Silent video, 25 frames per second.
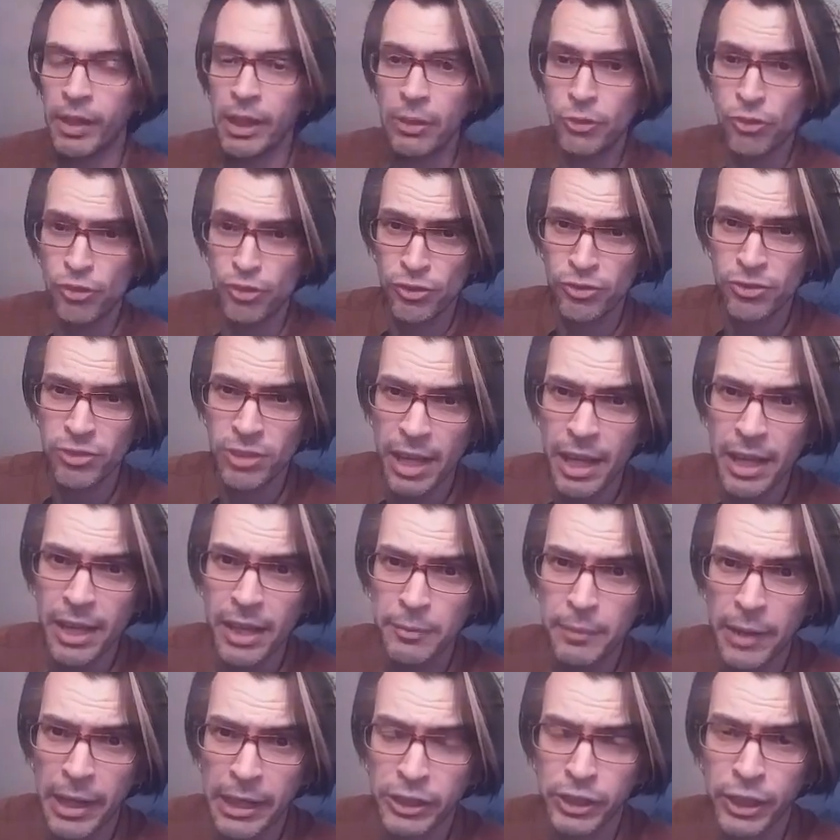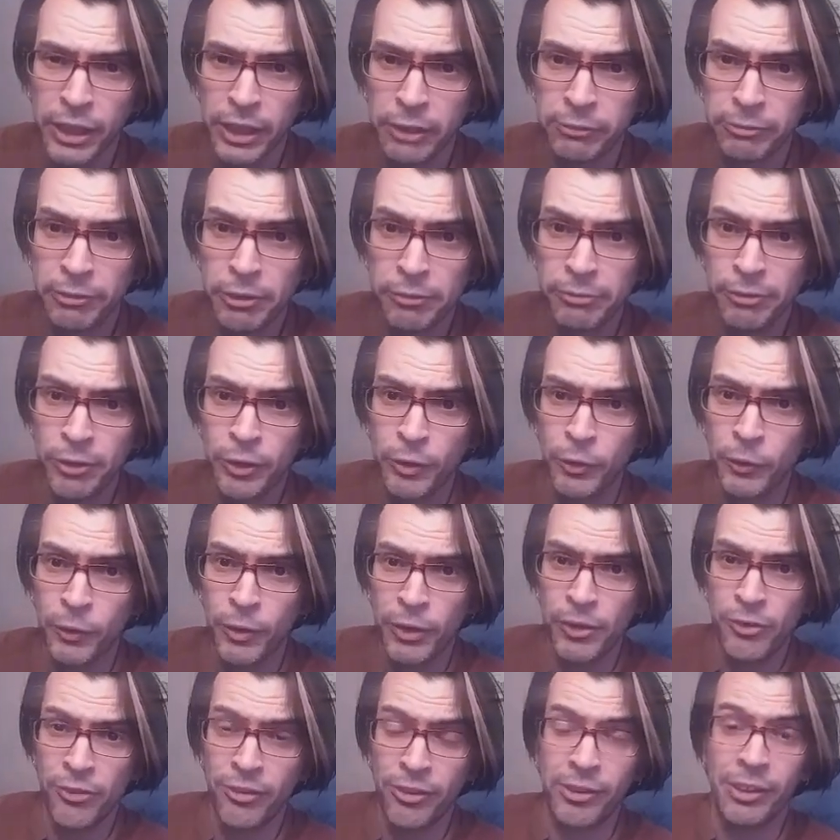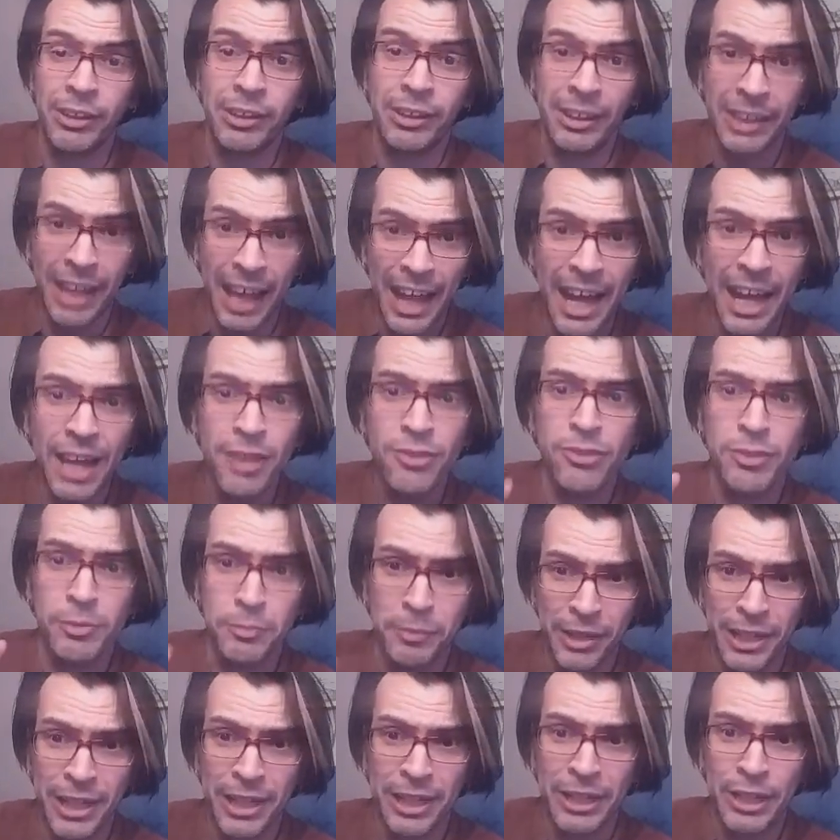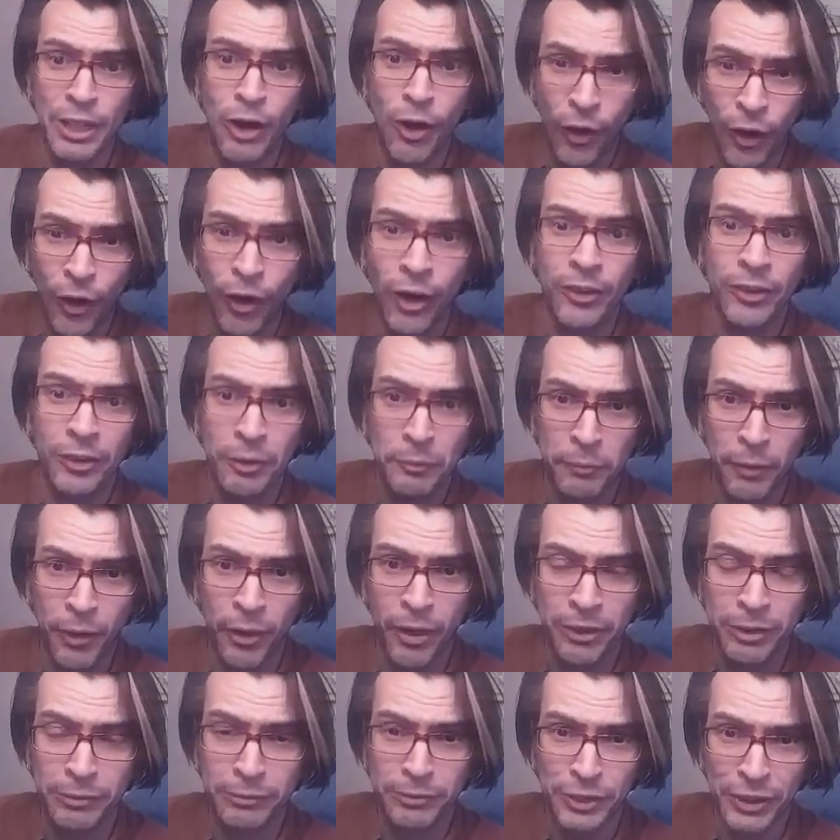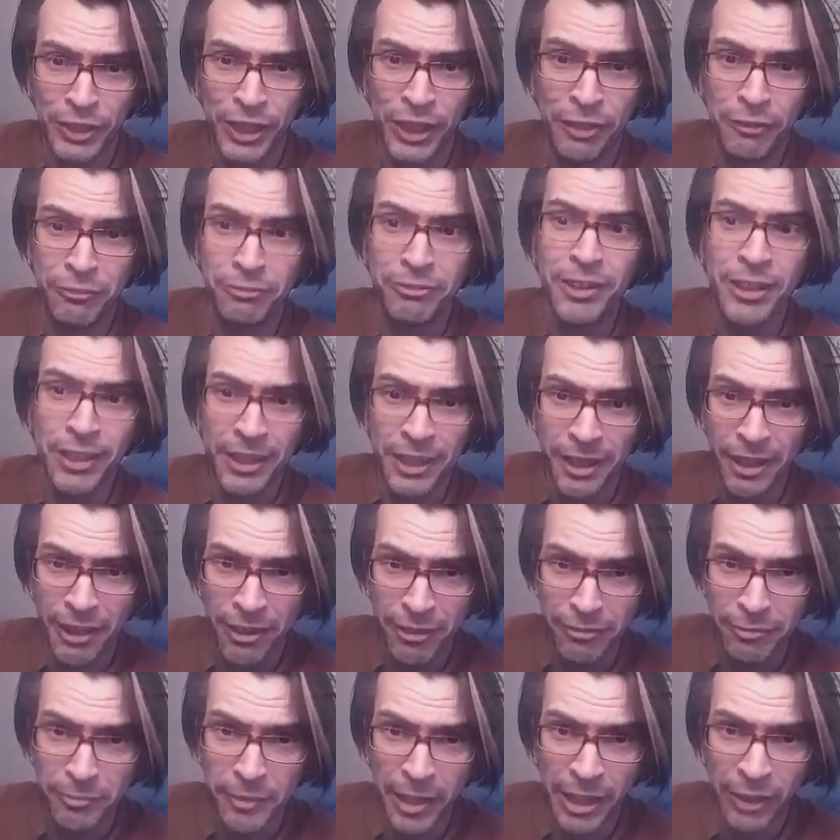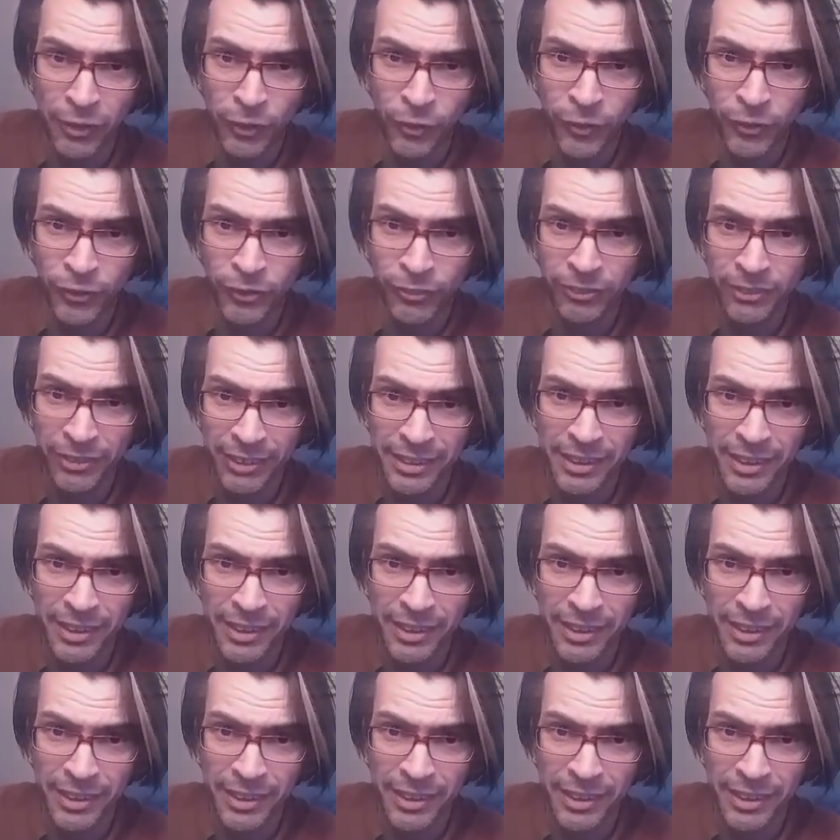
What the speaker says: So today I'm actually going to review what is the last brandy on the bottom shelf of my local